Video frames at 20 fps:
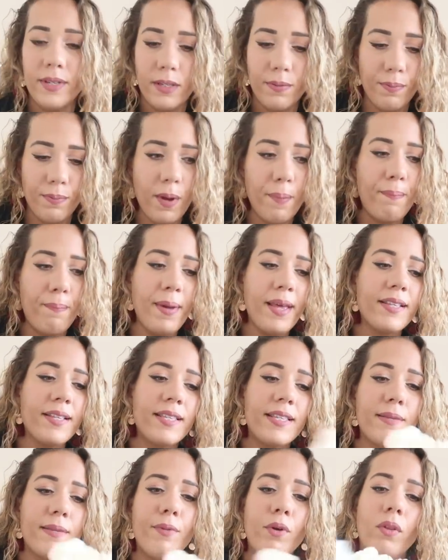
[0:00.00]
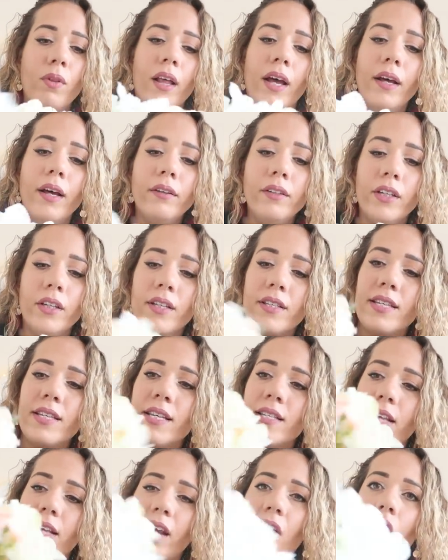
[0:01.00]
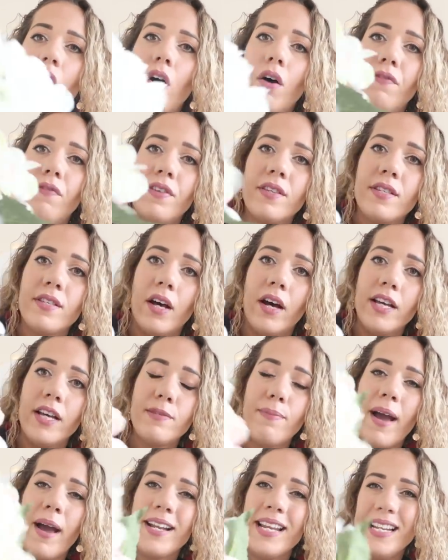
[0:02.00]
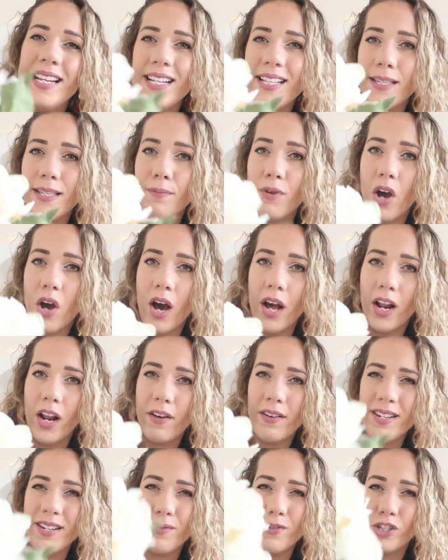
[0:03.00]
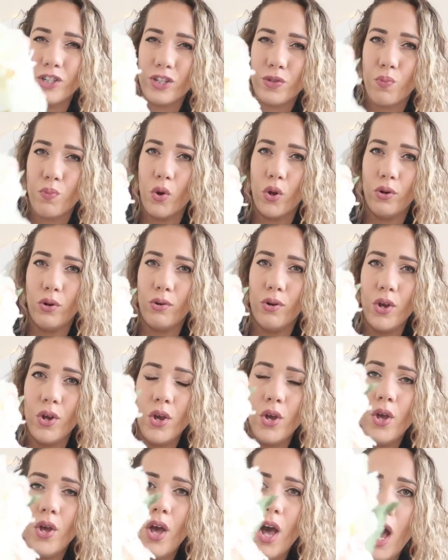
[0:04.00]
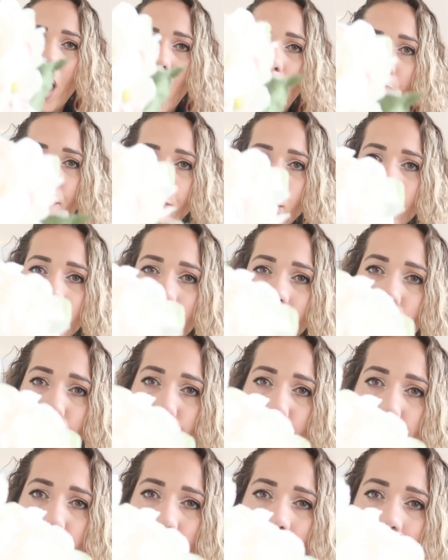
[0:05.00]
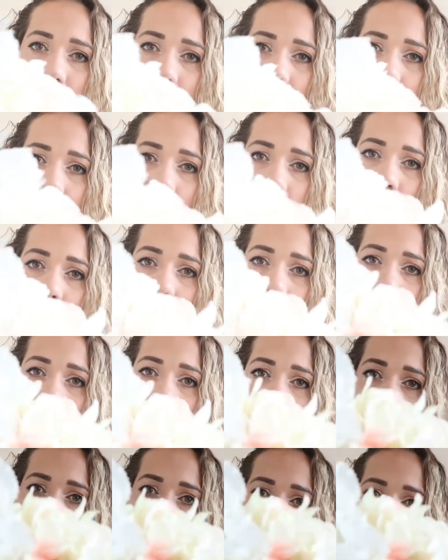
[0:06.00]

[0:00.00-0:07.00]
so it's a bit smaller. You can see it's like half the size, but I needed some colour. I didn't just want, because it's a bit pinky,